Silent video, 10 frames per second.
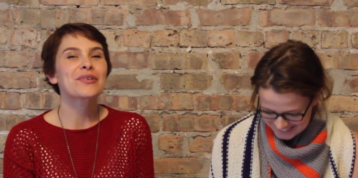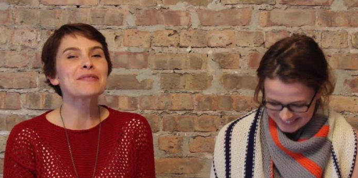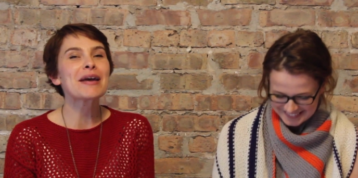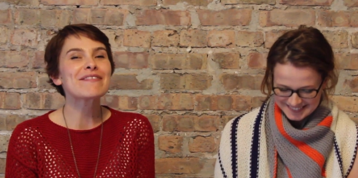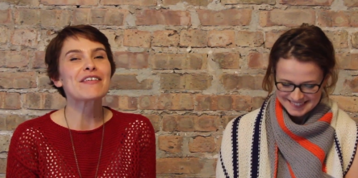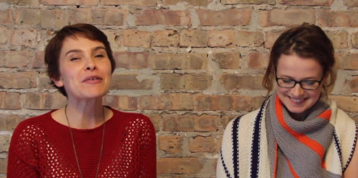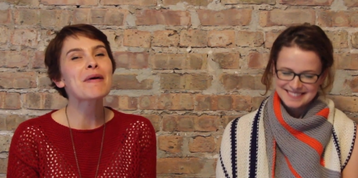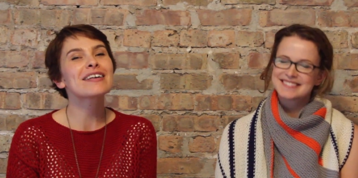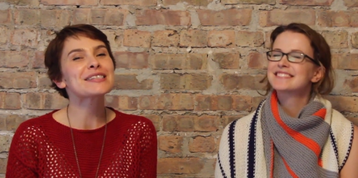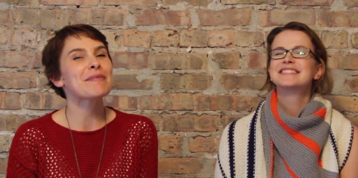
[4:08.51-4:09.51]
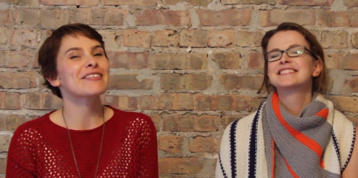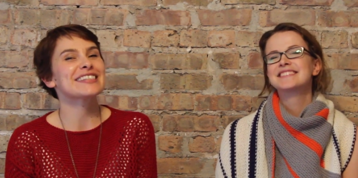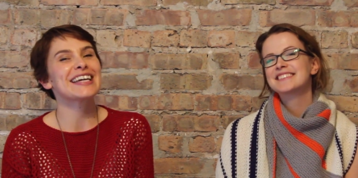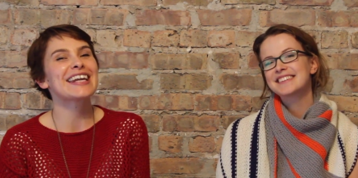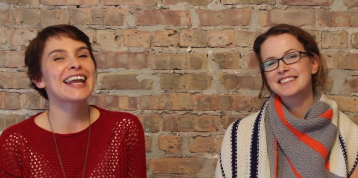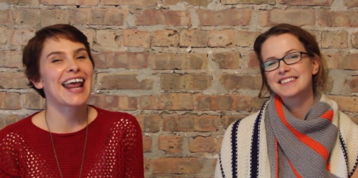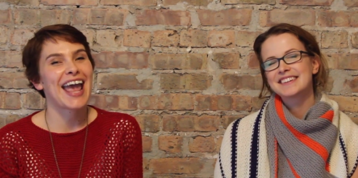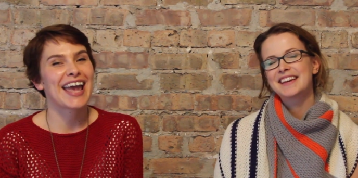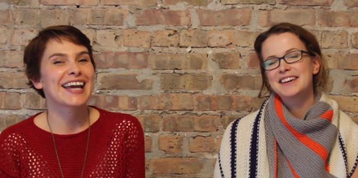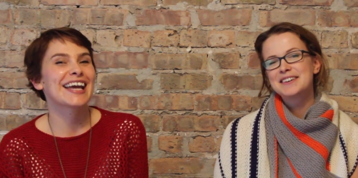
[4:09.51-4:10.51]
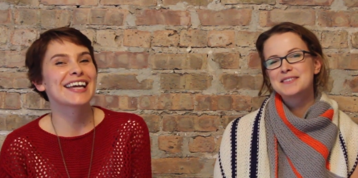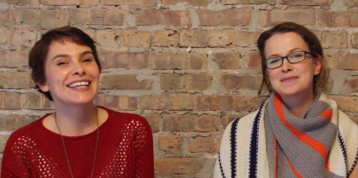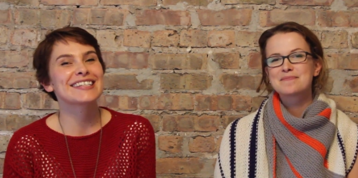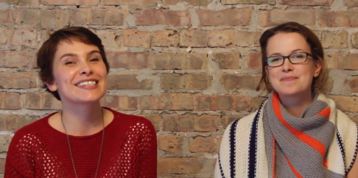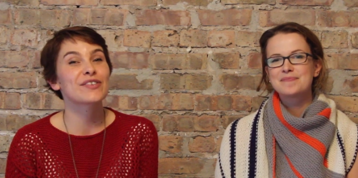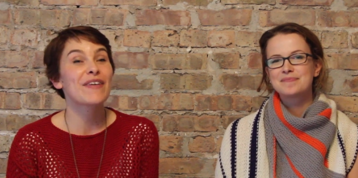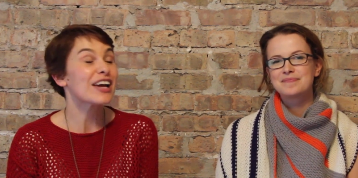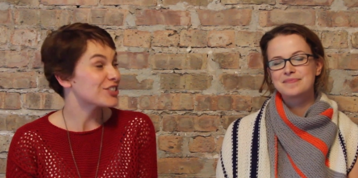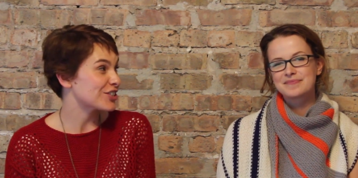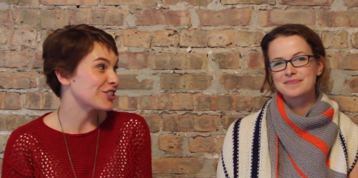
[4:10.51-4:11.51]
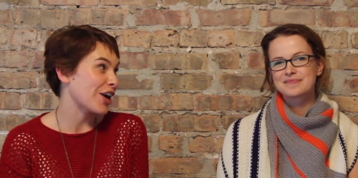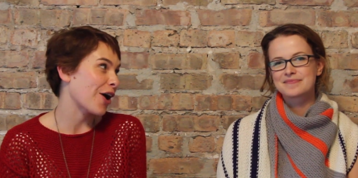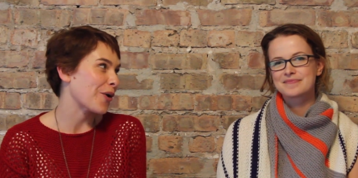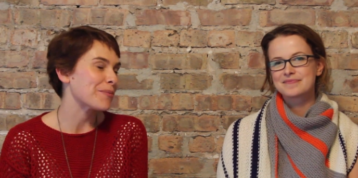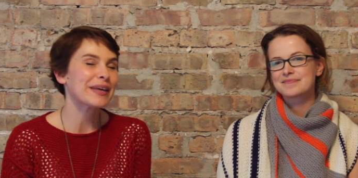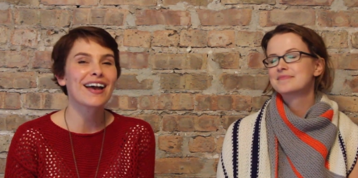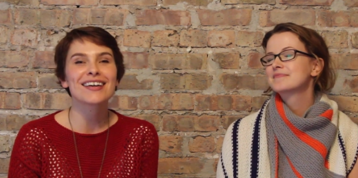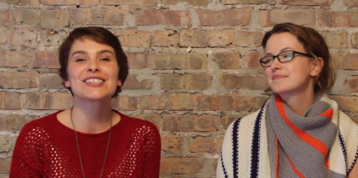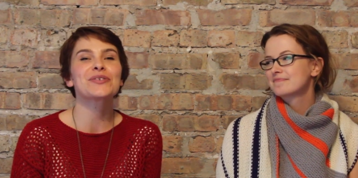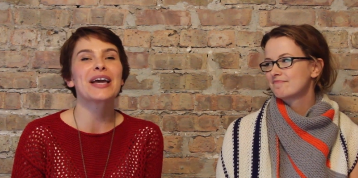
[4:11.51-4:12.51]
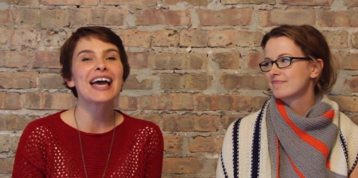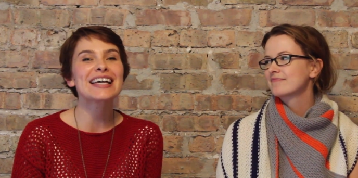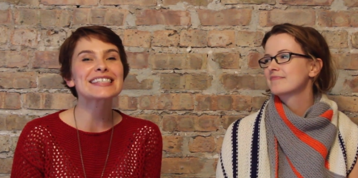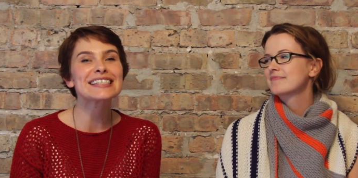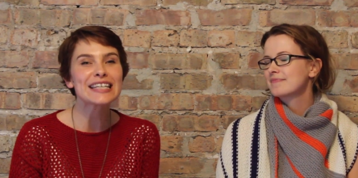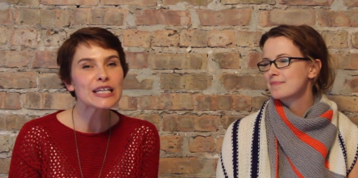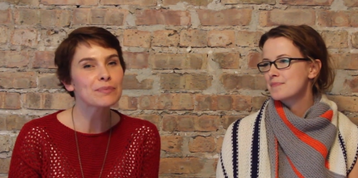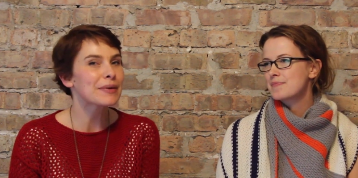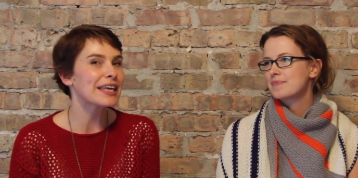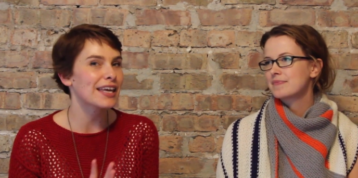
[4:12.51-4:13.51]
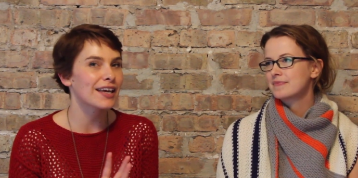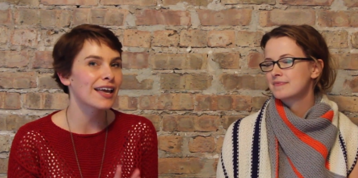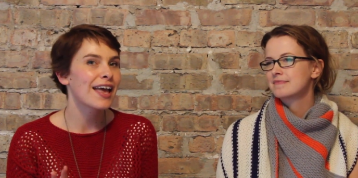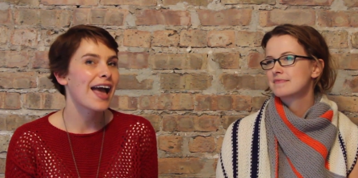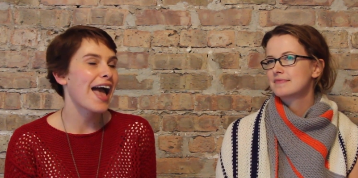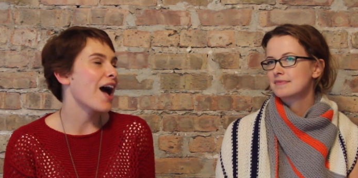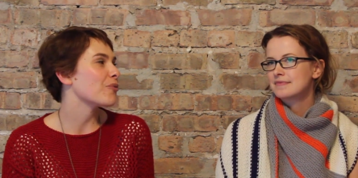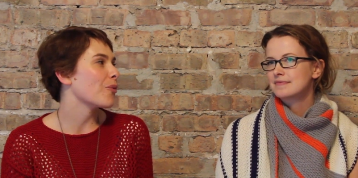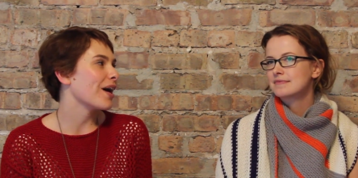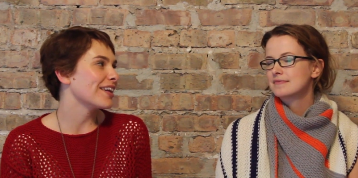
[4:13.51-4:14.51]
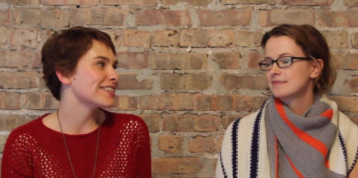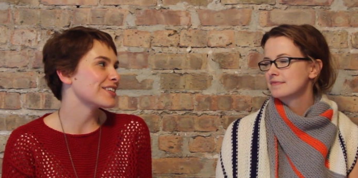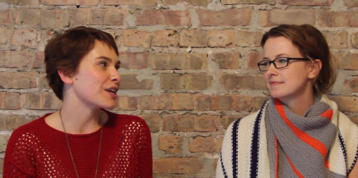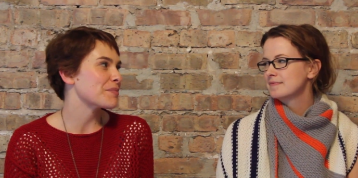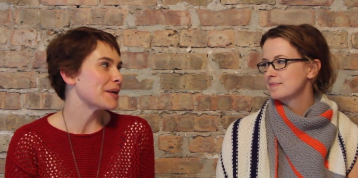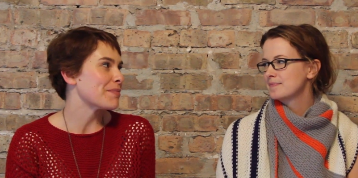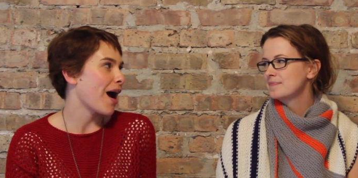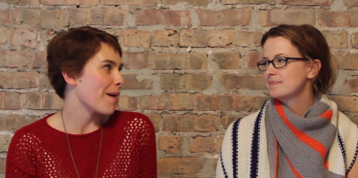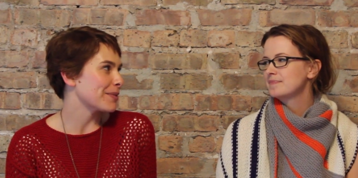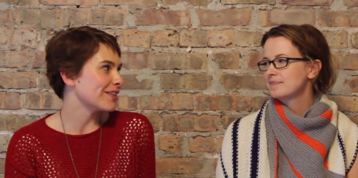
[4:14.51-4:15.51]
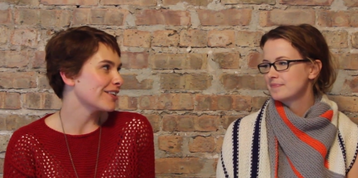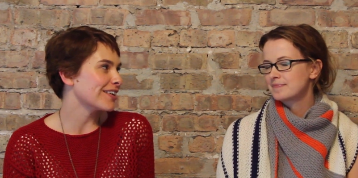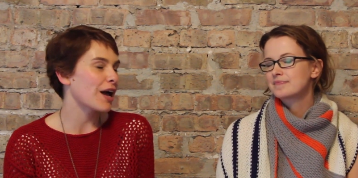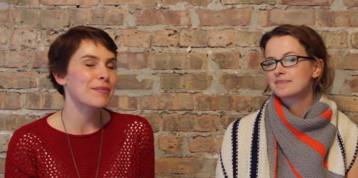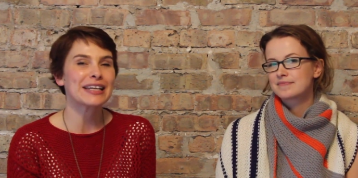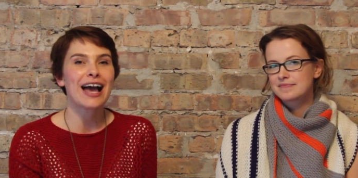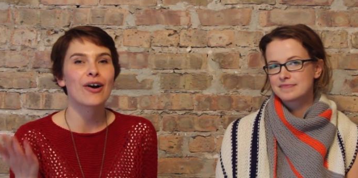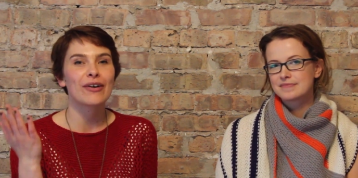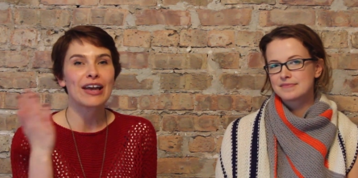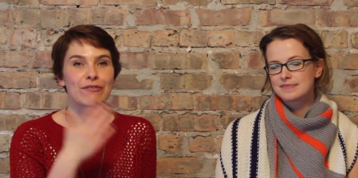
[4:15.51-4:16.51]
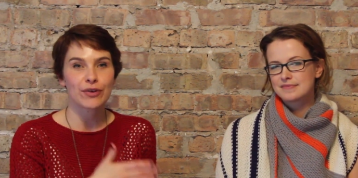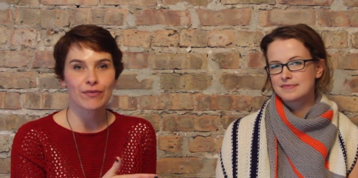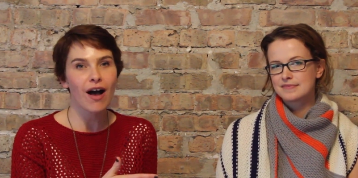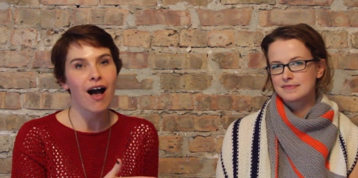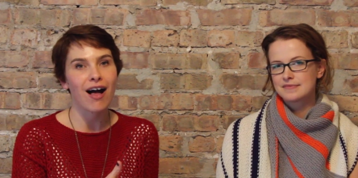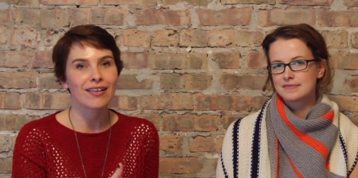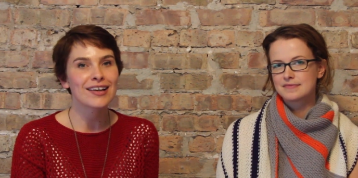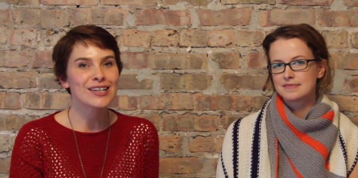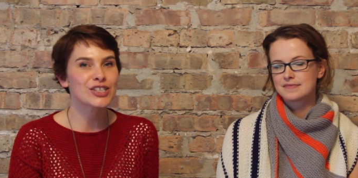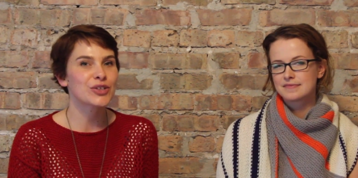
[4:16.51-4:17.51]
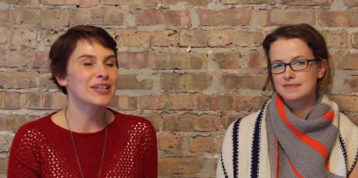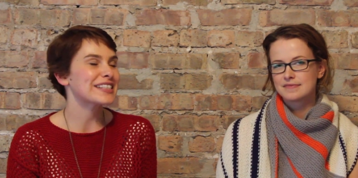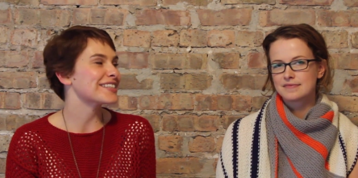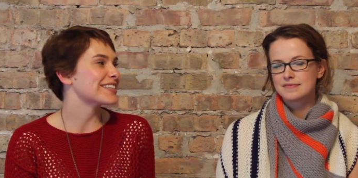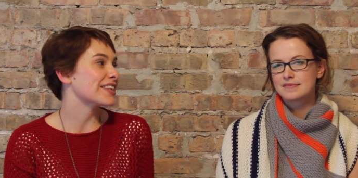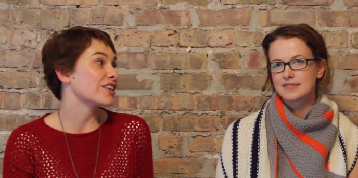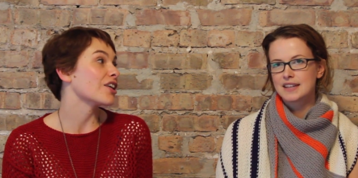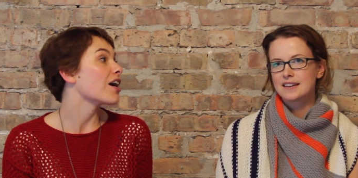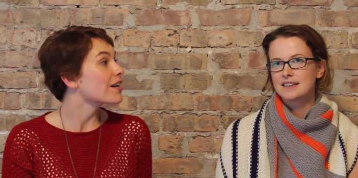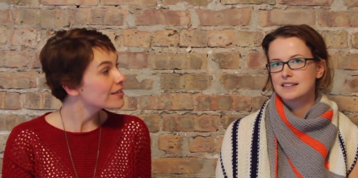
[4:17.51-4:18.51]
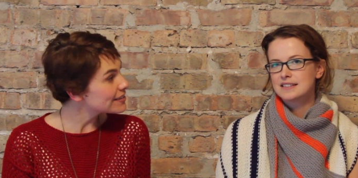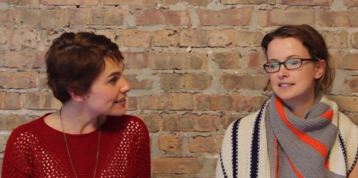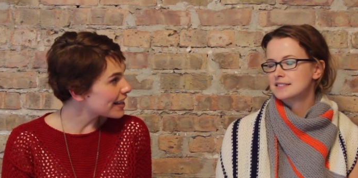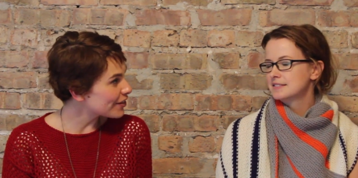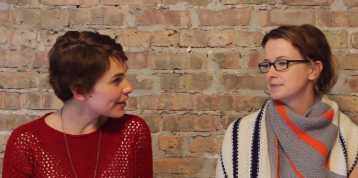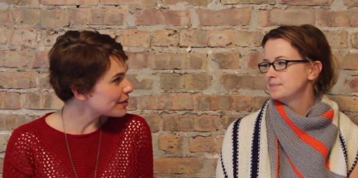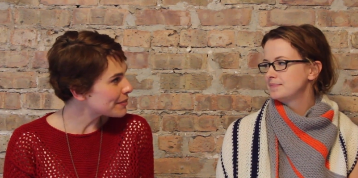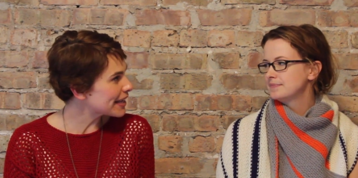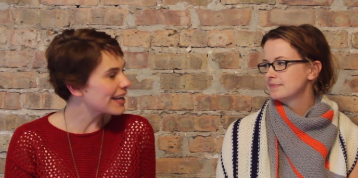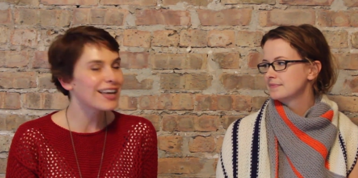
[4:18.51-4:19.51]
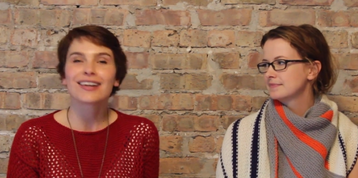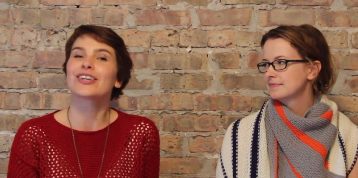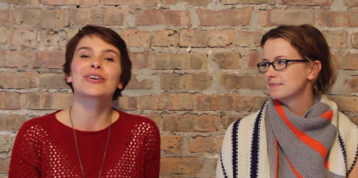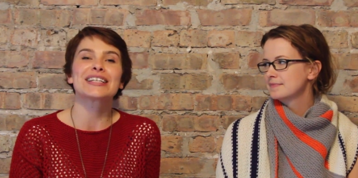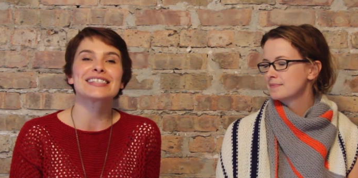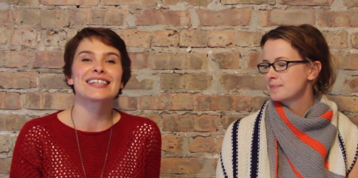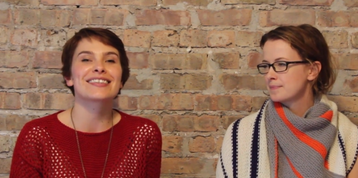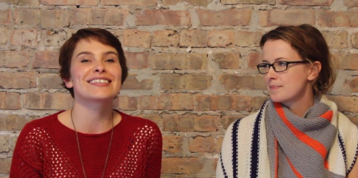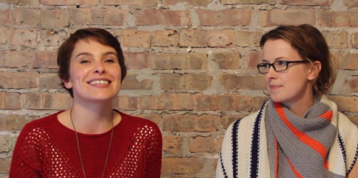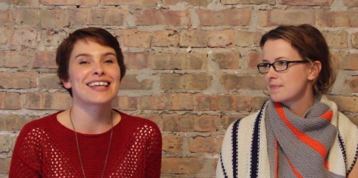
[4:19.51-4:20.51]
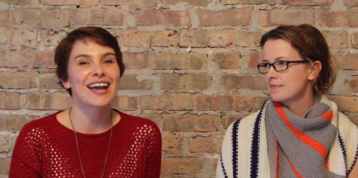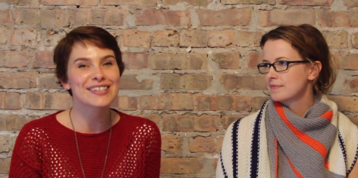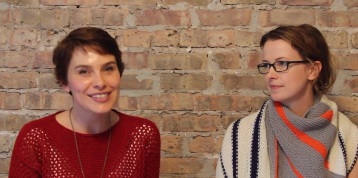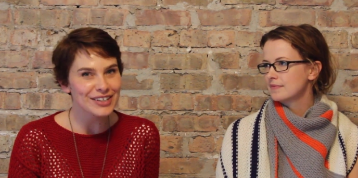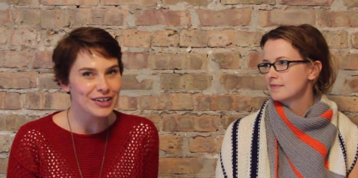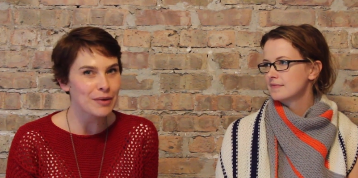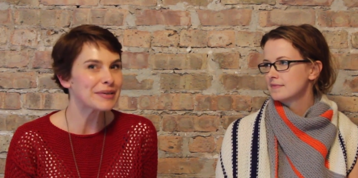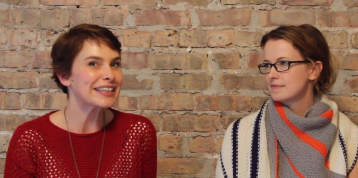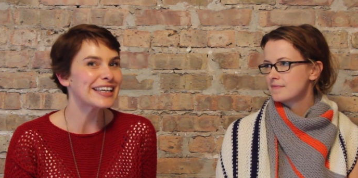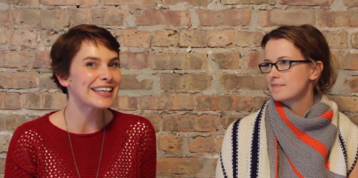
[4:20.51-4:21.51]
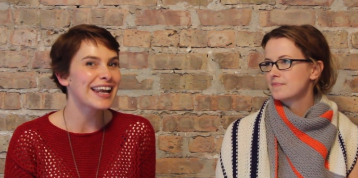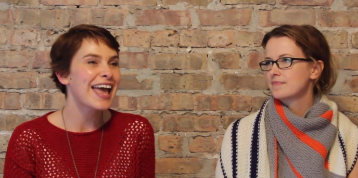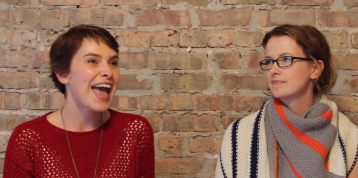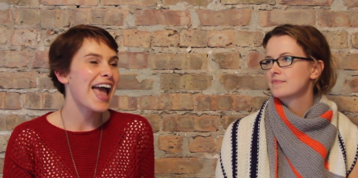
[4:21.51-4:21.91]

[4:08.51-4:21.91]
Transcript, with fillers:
Speaker 1: One of my favorite parts about TNNA is the fashion show because you get a sneak peek at what is going to be popular coming out for fall. So you get to see the yarns that are going to be in, you get to see the designs that are coming in,